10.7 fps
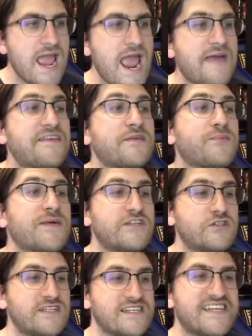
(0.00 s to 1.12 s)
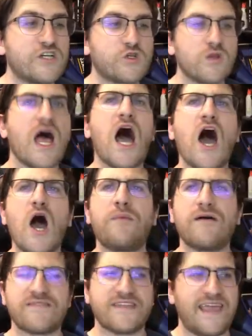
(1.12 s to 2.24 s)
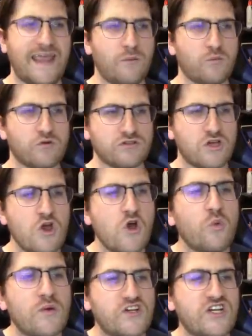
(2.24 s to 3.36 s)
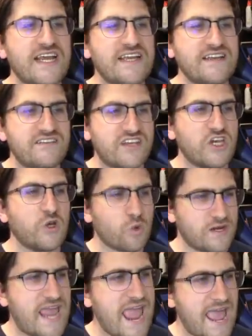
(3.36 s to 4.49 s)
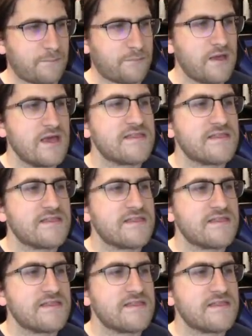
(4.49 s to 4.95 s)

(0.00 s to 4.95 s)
and this brings you to the central hub of the game world, which is your camp.